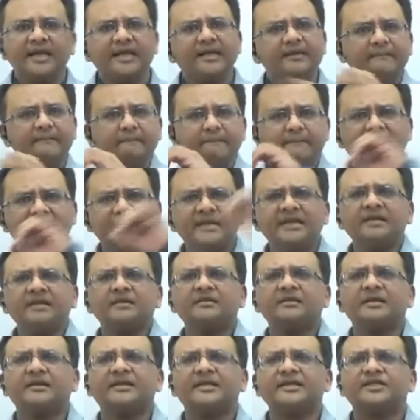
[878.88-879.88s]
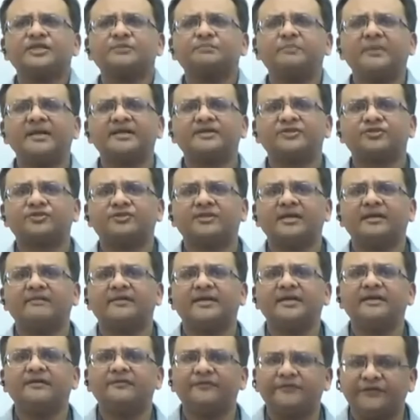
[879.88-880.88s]
In many other respects, they were
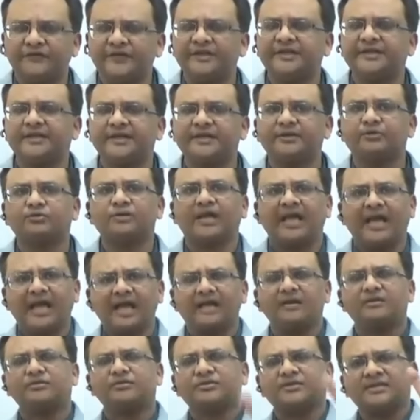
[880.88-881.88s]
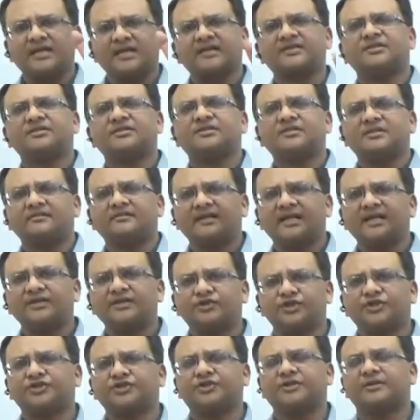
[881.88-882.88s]
inferior to the Anglo-Saxon
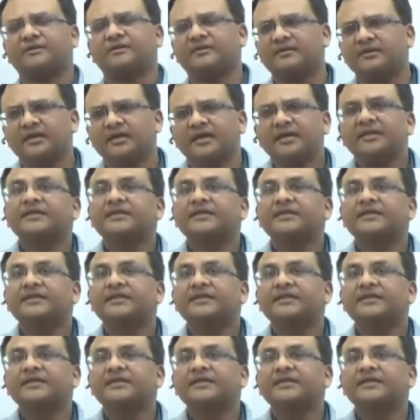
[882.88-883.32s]
civilization